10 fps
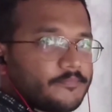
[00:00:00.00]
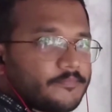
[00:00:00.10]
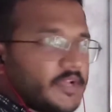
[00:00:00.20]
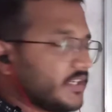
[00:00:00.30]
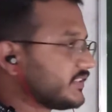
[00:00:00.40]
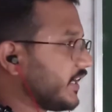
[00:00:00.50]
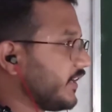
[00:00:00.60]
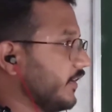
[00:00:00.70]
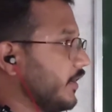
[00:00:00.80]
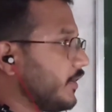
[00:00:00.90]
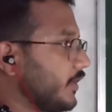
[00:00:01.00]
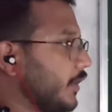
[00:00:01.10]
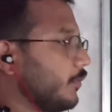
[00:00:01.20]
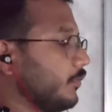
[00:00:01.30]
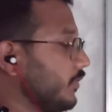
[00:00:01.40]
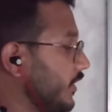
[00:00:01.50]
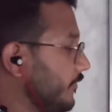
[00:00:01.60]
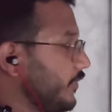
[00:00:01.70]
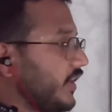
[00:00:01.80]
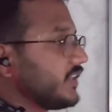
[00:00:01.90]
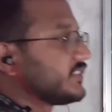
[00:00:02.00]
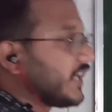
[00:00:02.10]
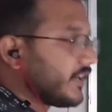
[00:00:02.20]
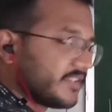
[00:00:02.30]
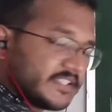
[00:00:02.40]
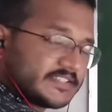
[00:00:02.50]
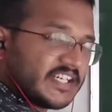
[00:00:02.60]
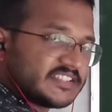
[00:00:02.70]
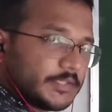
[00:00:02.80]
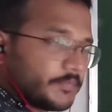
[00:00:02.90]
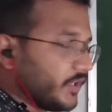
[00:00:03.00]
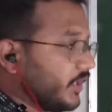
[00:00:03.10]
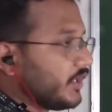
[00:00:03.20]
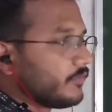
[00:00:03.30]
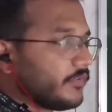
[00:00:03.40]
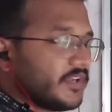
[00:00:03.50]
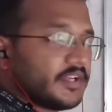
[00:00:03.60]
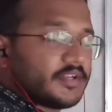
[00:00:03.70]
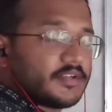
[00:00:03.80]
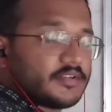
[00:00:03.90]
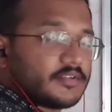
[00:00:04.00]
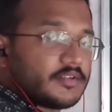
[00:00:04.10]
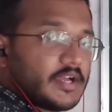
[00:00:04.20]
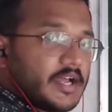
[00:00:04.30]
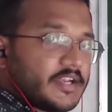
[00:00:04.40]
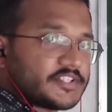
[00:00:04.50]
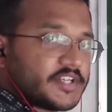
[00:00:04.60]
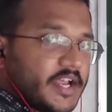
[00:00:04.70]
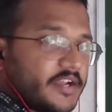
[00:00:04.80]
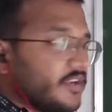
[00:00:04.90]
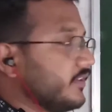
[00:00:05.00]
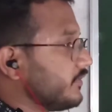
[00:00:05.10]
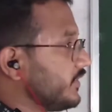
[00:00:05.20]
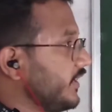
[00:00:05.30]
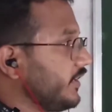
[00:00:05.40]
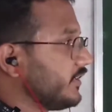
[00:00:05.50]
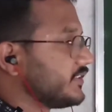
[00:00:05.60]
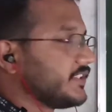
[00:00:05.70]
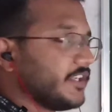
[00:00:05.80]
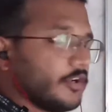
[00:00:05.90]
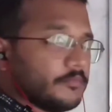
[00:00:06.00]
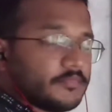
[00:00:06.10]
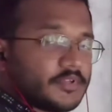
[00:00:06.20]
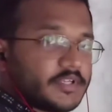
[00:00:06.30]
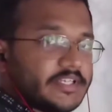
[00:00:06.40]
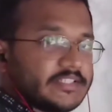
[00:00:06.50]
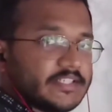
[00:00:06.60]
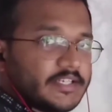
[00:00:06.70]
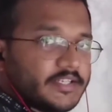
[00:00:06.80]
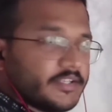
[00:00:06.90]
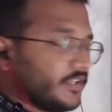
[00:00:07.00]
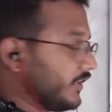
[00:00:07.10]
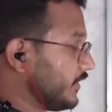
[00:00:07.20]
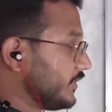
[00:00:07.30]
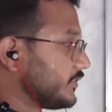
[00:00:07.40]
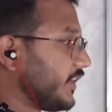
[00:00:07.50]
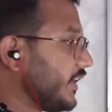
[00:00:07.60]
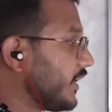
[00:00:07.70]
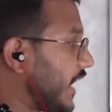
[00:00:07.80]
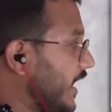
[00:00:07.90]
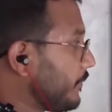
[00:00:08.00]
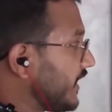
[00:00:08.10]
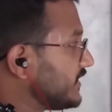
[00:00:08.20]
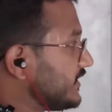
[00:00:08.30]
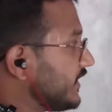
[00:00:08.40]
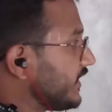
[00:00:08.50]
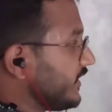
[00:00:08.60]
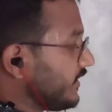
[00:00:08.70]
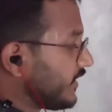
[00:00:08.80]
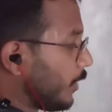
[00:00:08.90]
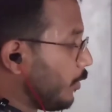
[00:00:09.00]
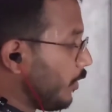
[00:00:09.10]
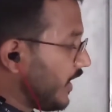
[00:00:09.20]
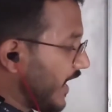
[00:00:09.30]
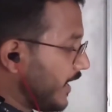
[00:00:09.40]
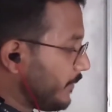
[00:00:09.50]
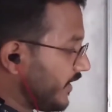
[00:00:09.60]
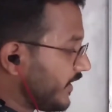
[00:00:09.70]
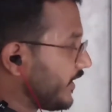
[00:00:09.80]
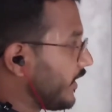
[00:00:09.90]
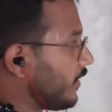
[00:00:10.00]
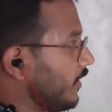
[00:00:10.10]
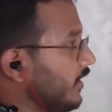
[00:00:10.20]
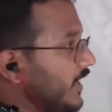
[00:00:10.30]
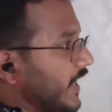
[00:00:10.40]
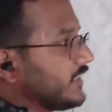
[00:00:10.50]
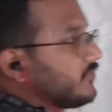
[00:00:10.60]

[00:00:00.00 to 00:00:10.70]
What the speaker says: Understanding? Now if you understand this concept, we will understand the coelom easily. So here I am considering the whole alimentary canal as